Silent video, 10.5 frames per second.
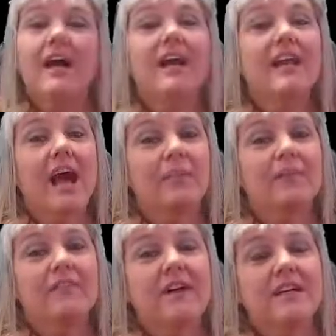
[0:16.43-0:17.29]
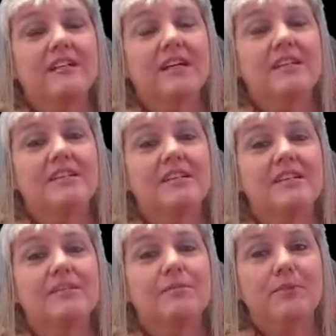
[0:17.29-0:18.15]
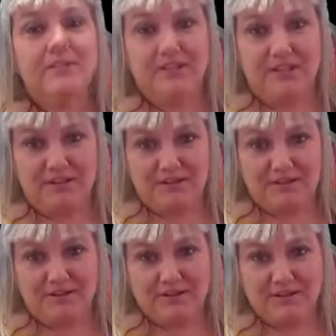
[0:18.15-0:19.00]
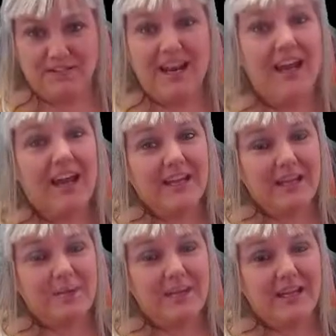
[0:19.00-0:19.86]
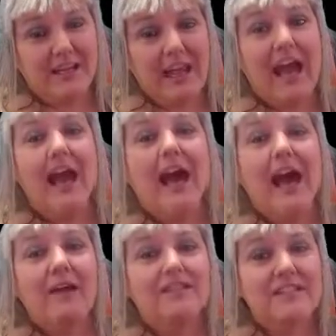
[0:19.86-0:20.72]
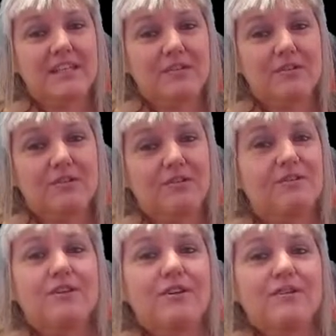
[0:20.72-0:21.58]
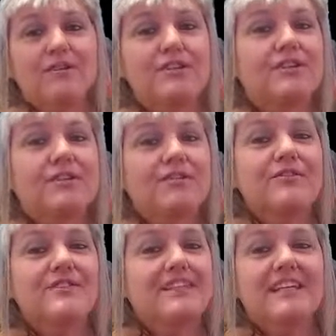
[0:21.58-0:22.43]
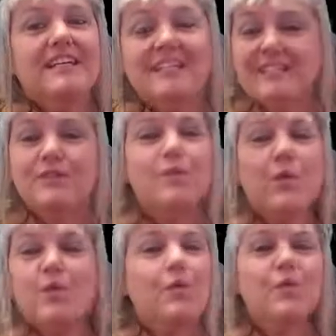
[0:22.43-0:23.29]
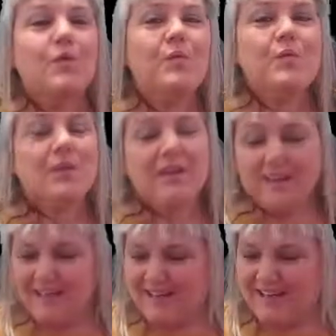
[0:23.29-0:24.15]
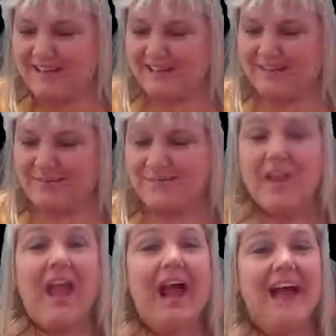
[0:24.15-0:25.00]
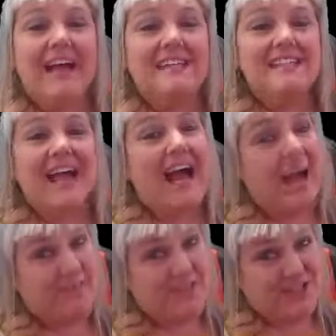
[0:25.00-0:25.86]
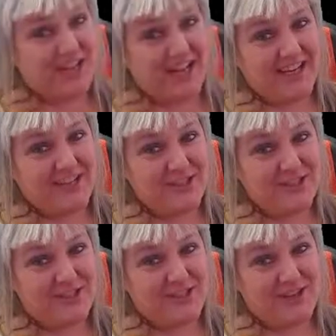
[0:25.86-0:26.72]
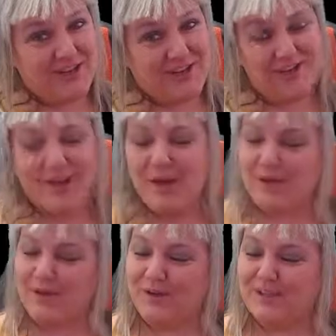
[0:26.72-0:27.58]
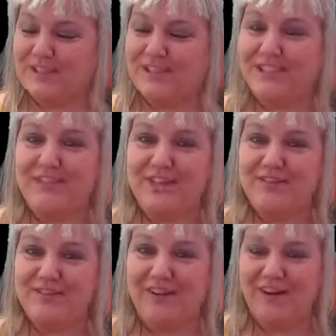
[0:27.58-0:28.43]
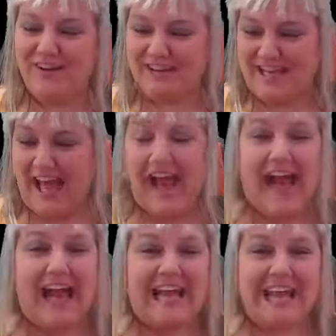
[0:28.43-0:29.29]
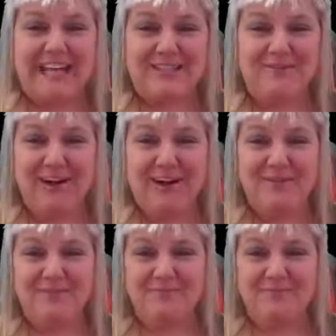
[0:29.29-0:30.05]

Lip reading: and happy Valentine's Day to the ones that are not. Like me, I will send you lots of loves and hugs and kisses. So, and happy Chinese New Year, because it's the year of the ox. And guess what?